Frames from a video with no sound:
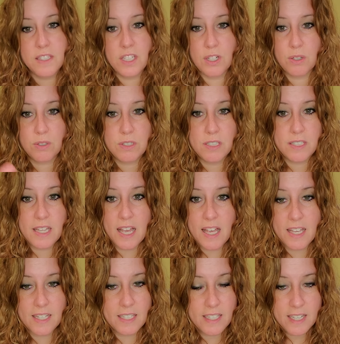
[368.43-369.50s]
zero to
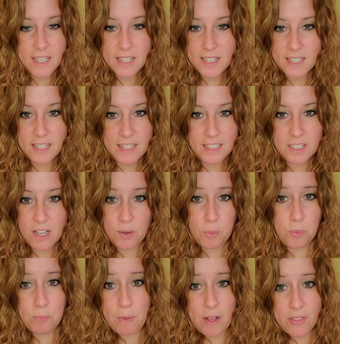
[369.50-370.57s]
10 in a
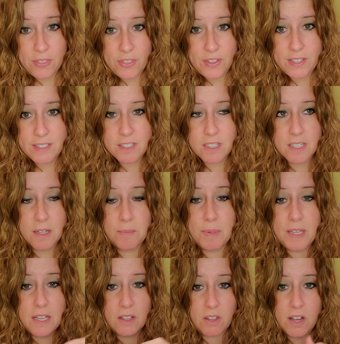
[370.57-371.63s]
month. It's going to
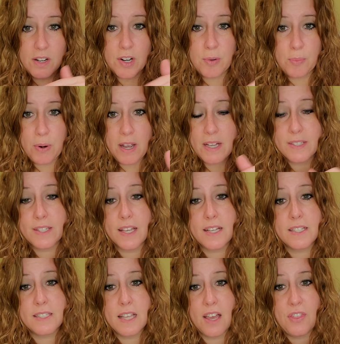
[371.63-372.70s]
be a longer
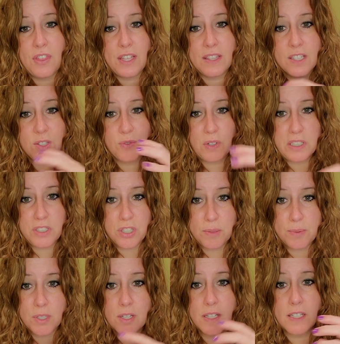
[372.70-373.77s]
process. I think this
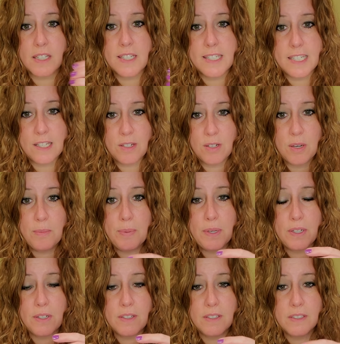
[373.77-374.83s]
friendship's going to continue to
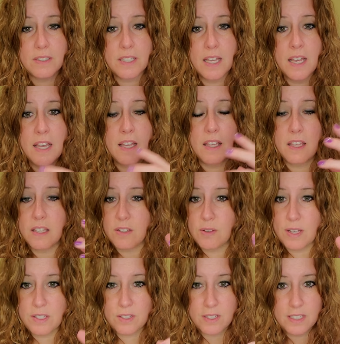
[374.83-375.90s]
build. You
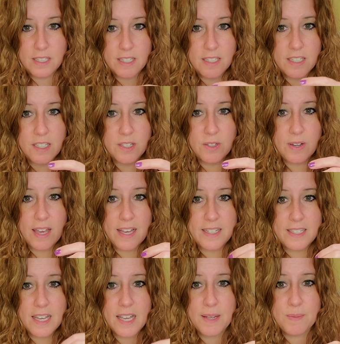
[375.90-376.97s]
guys are going to continue to
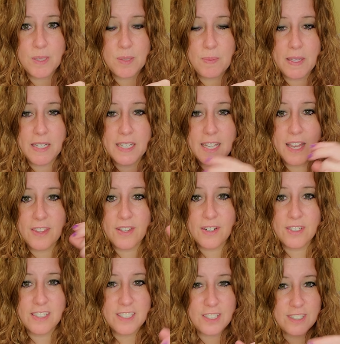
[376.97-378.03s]
add time to spend
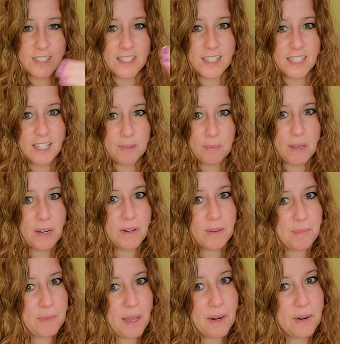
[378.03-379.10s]
together, and it's just going to get better
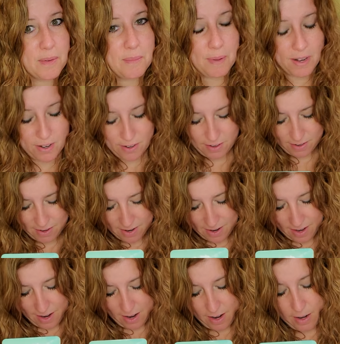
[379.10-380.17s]
and better and better.
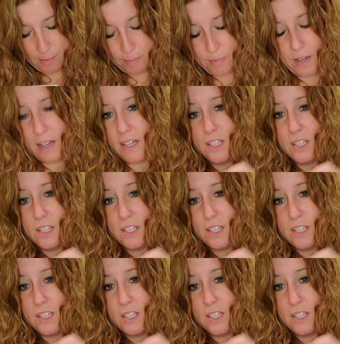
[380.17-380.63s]
Um,